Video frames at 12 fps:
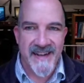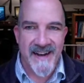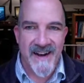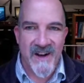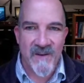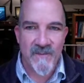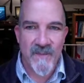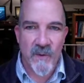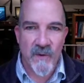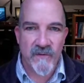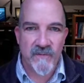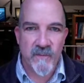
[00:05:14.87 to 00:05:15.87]
But
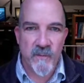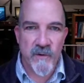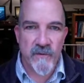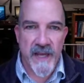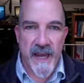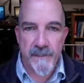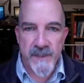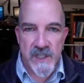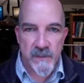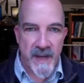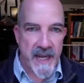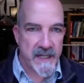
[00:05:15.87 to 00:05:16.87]
we've kept
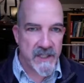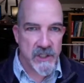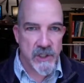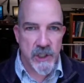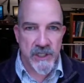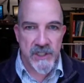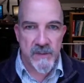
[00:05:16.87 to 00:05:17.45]
space just